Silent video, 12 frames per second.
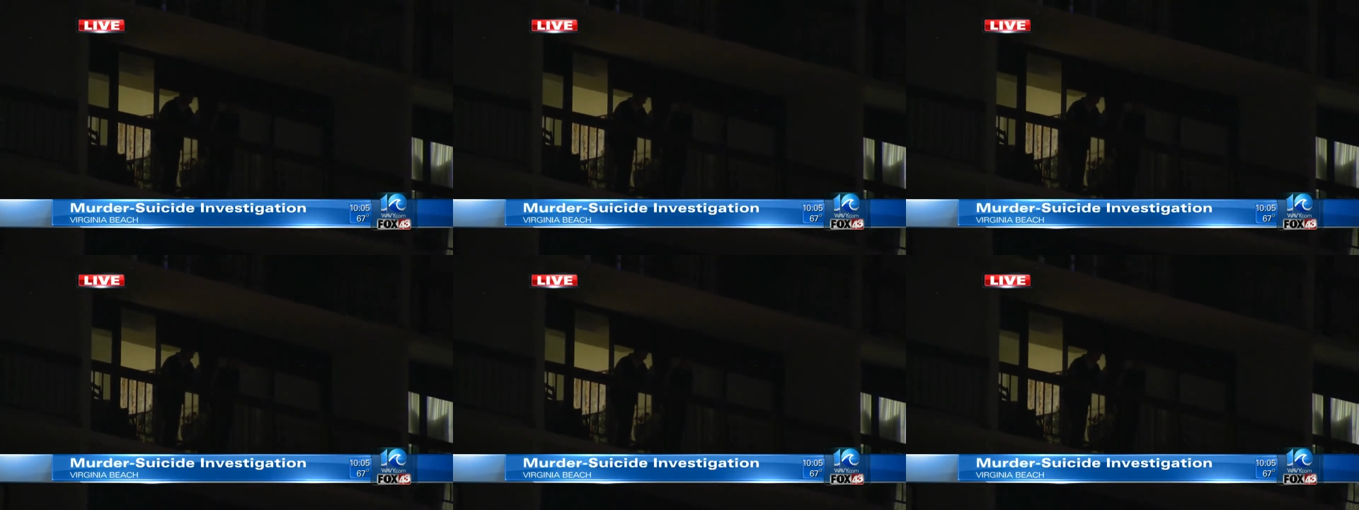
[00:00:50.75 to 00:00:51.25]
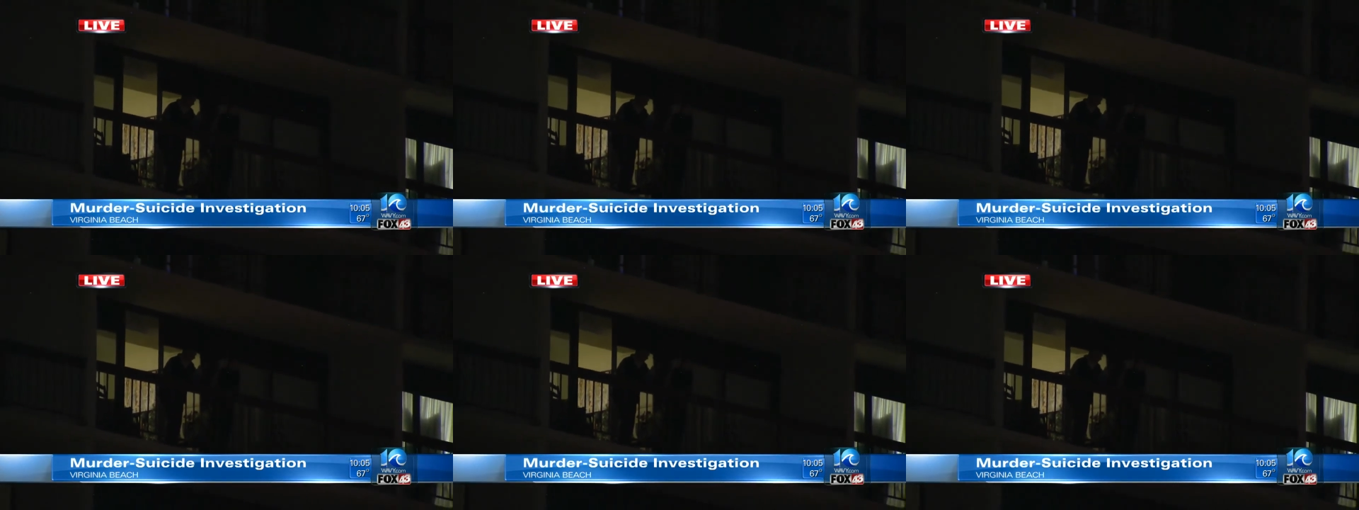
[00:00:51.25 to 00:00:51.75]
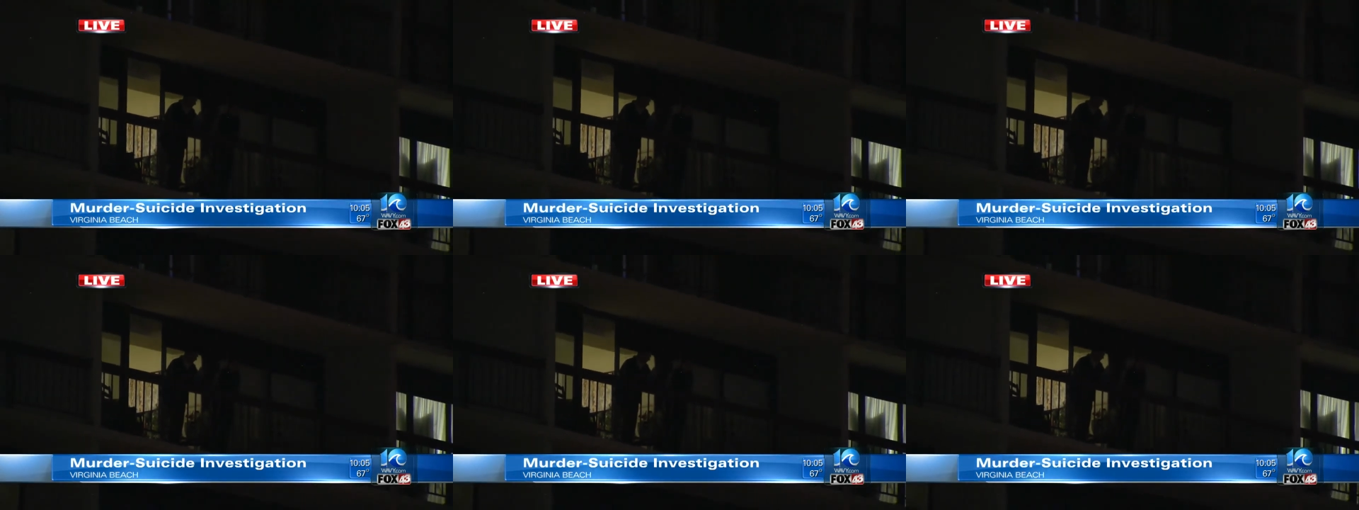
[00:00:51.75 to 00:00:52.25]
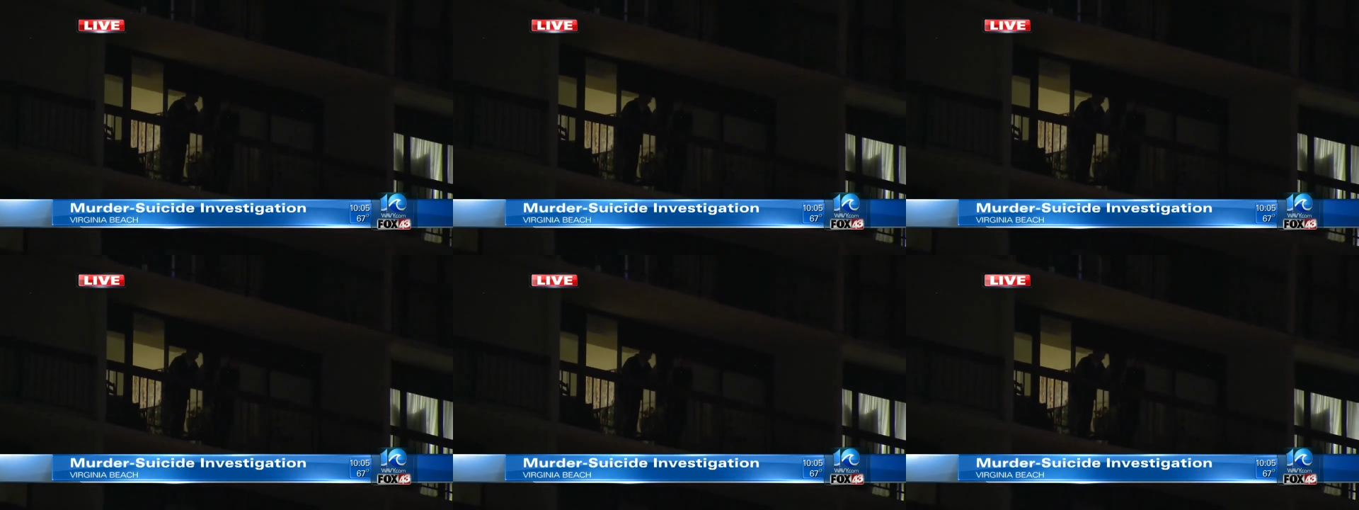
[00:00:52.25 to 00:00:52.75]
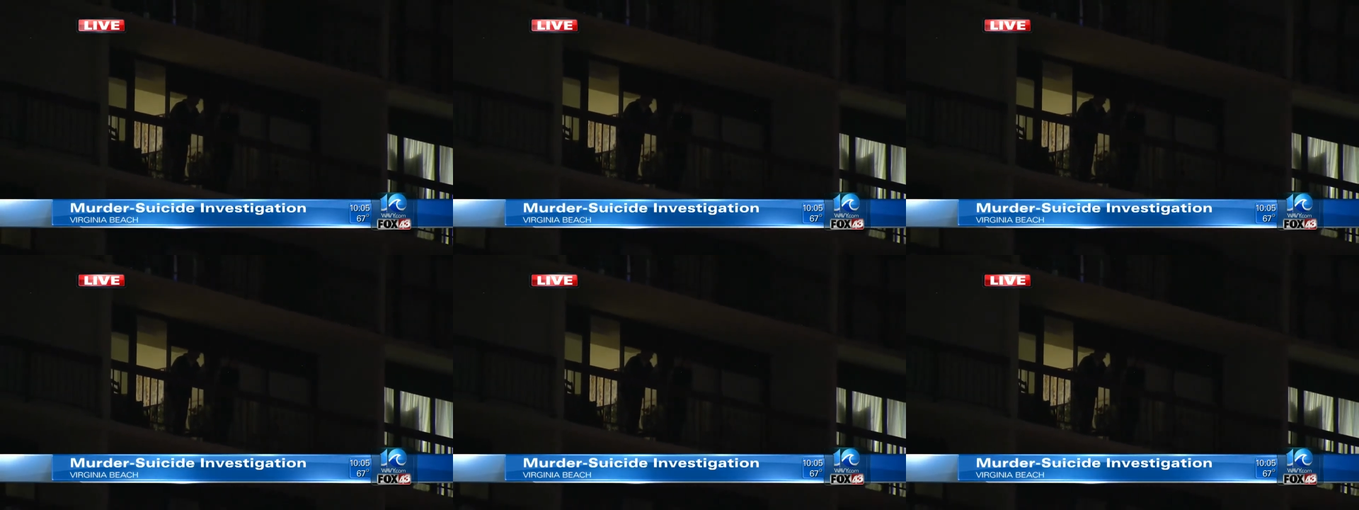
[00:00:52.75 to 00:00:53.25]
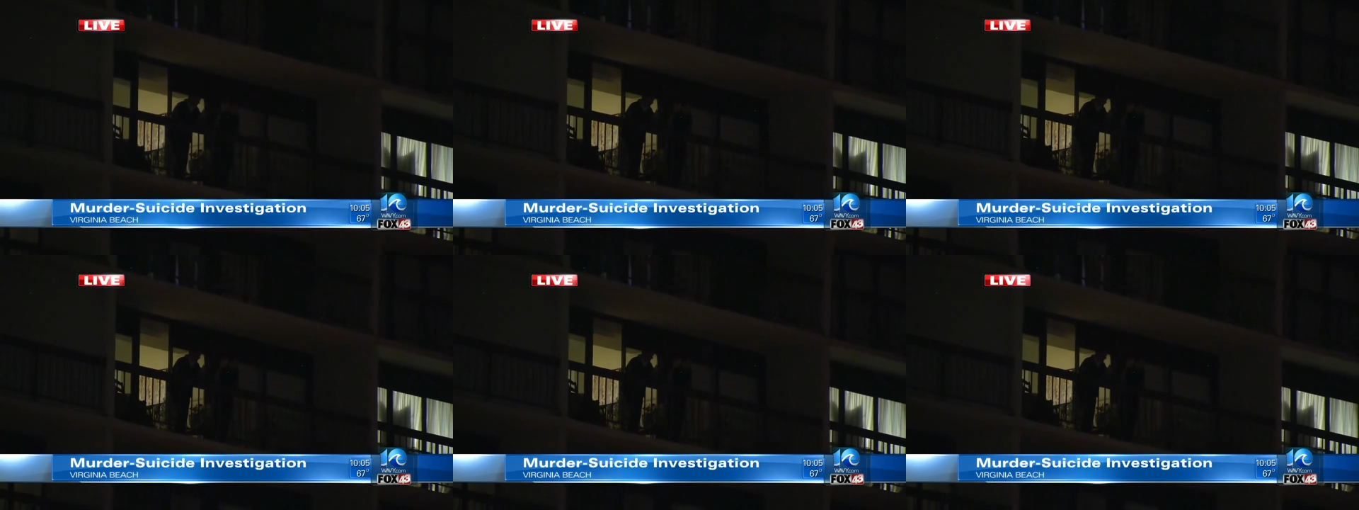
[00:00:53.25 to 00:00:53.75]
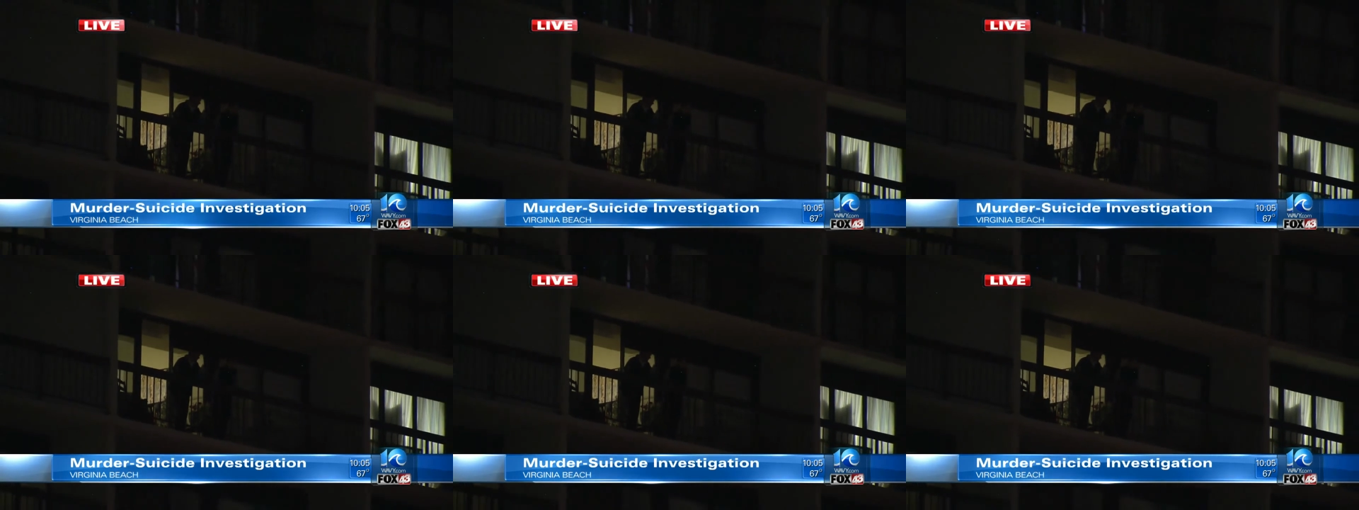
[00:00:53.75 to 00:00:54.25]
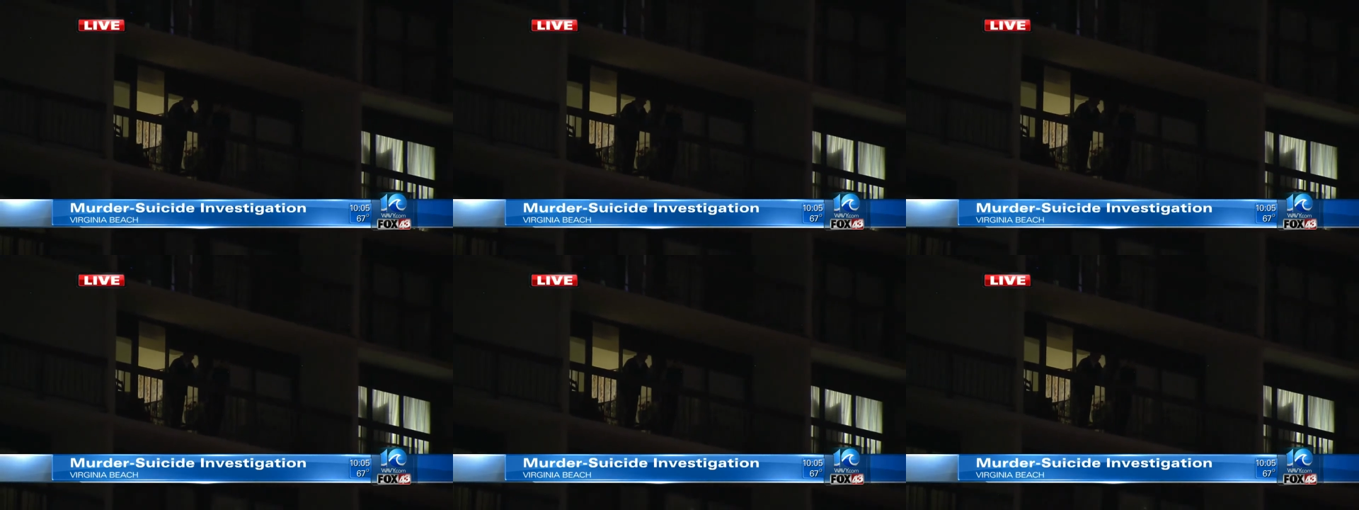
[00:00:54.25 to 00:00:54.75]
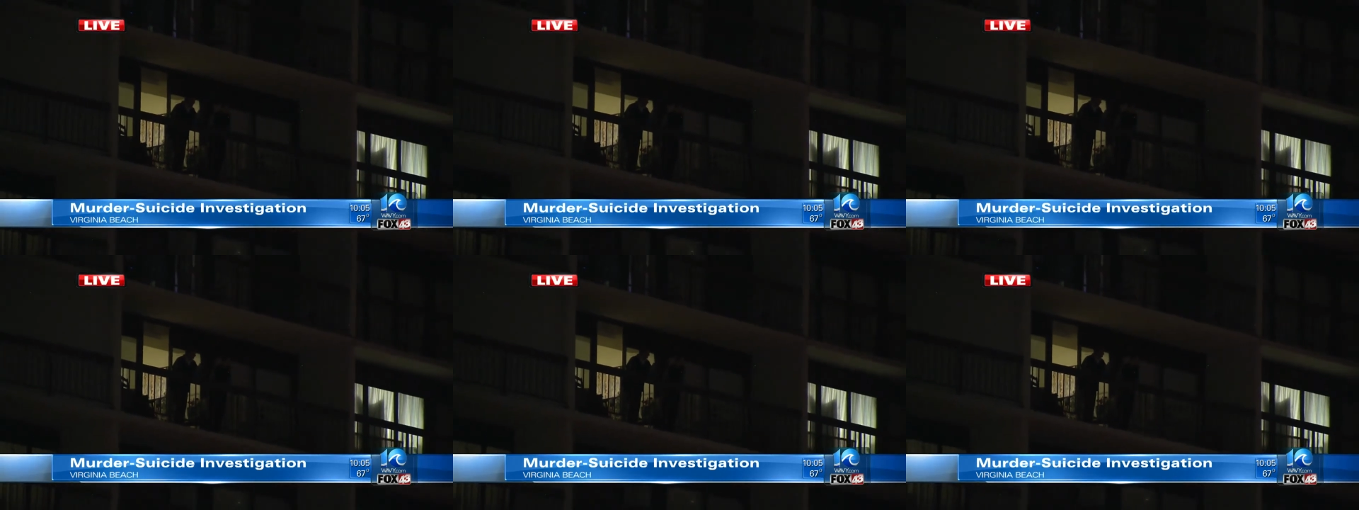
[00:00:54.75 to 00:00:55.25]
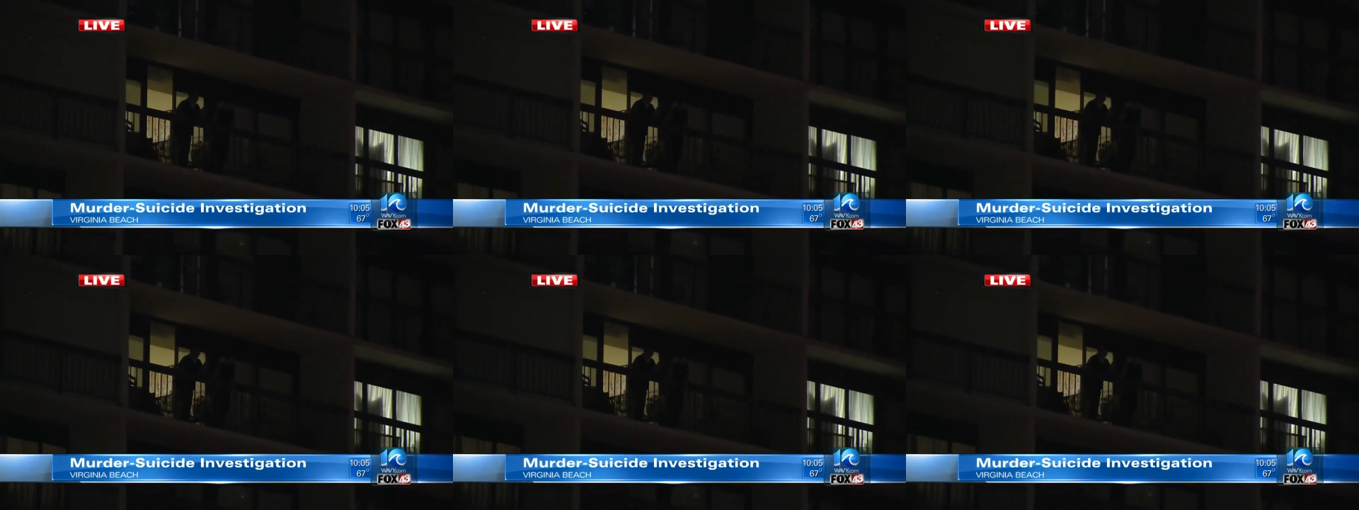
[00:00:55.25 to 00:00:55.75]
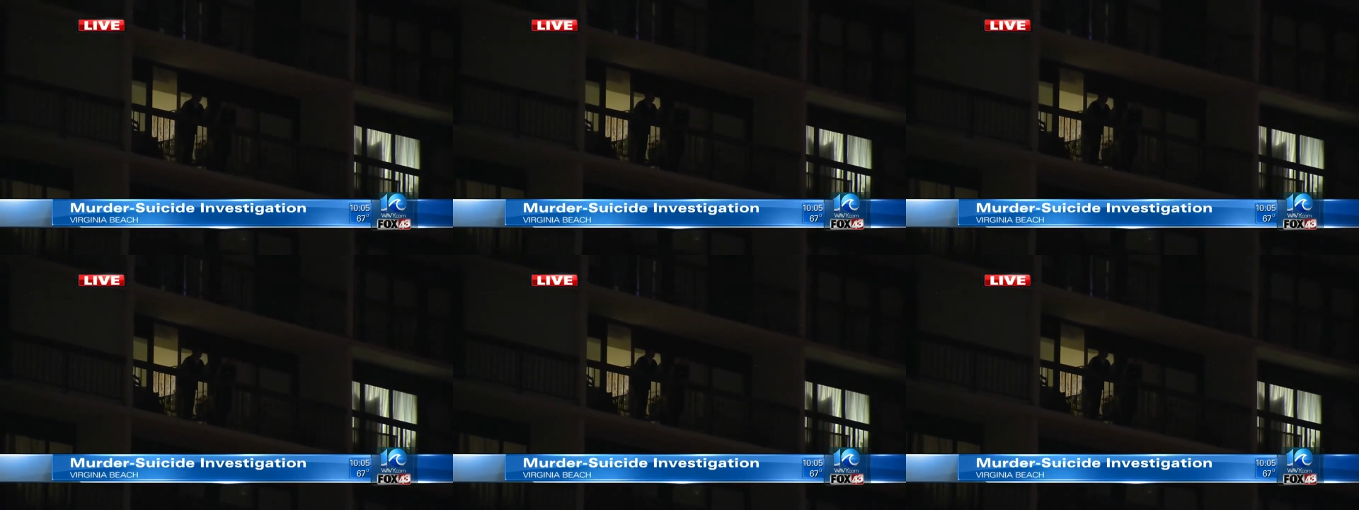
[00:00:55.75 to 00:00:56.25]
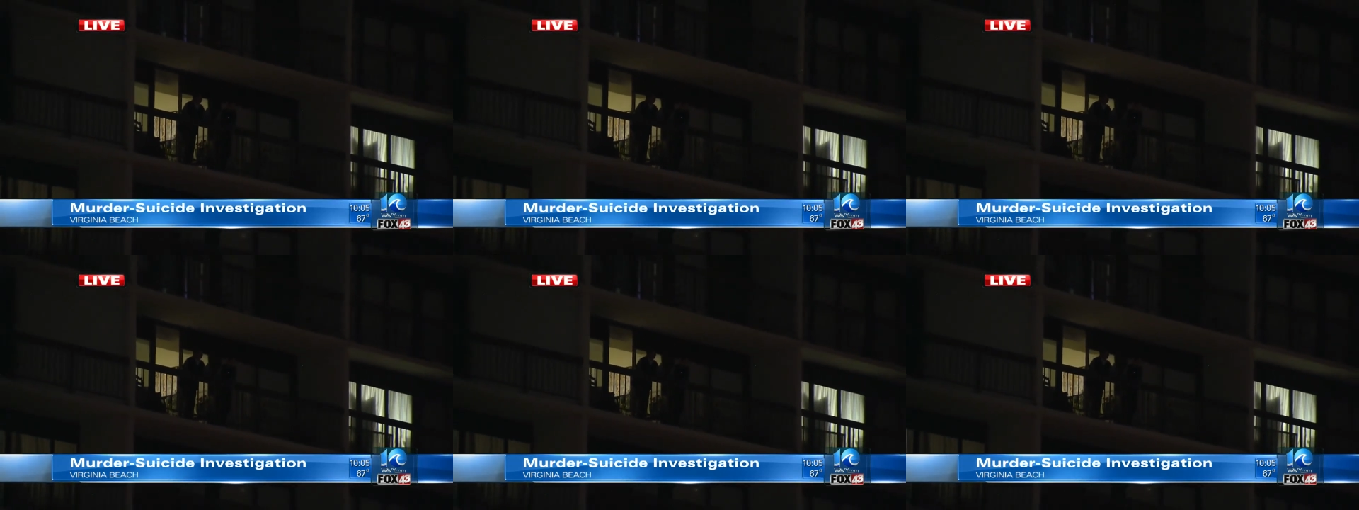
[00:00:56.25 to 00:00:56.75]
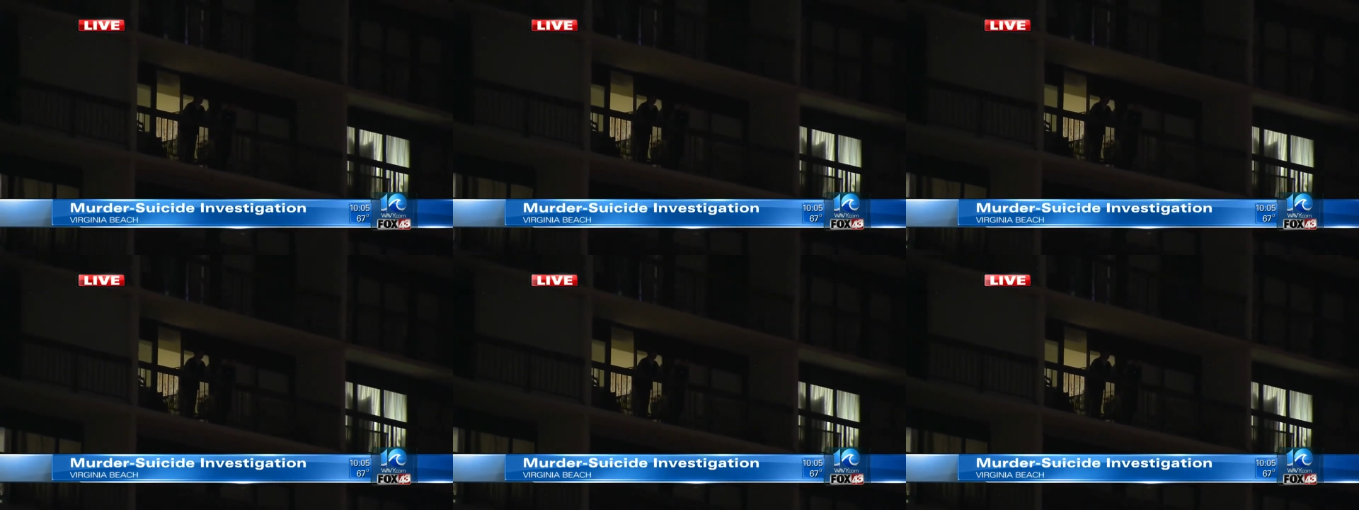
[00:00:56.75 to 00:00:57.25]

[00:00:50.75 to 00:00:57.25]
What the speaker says: [unreadable: no face in view]